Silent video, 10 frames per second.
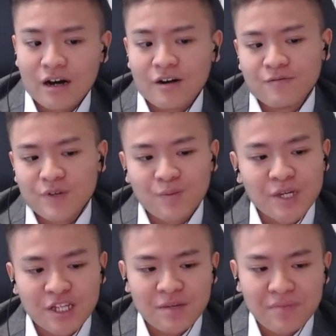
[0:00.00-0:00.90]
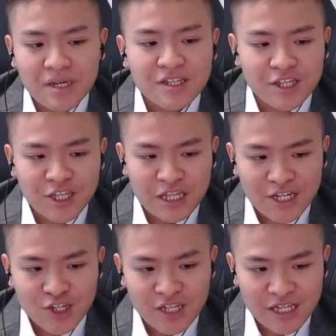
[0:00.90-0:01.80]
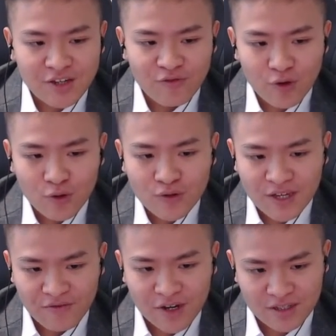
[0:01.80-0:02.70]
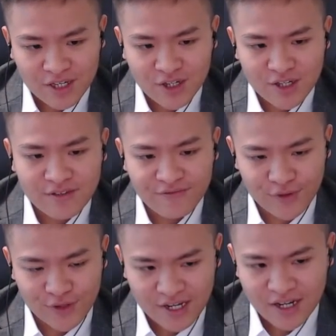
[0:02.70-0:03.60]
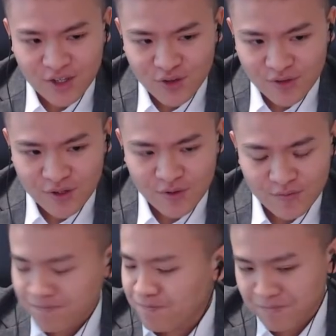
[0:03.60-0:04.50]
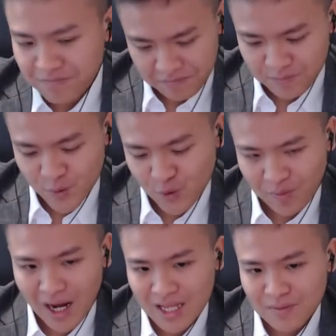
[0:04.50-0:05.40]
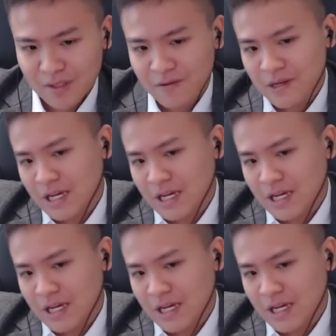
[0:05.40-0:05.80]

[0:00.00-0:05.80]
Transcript: which basically means that the legislating rules and regulations for the country through parliament,